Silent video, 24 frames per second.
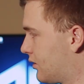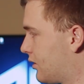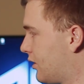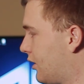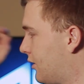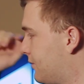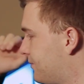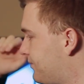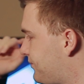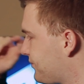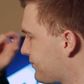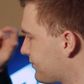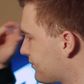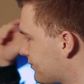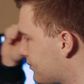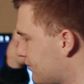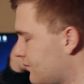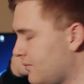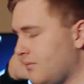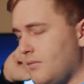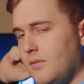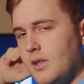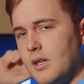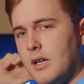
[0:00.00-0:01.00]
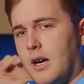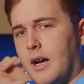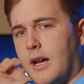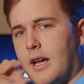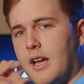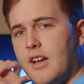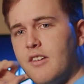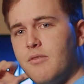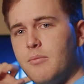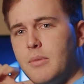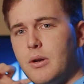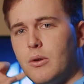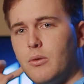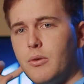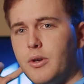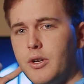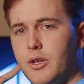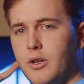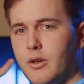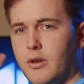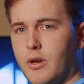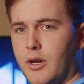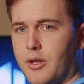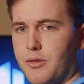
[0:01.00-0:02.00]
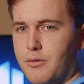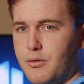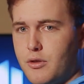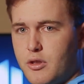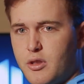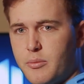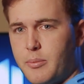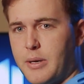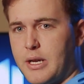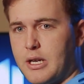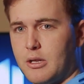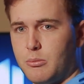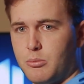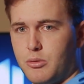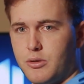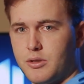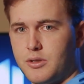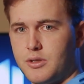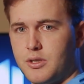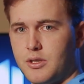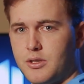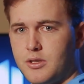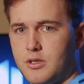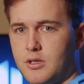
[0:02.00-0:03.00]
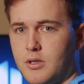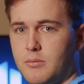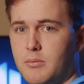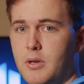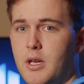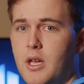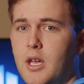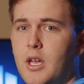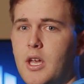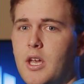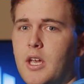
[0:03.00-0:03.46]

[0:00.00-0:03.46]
So I have my audio going through the Pedalboard system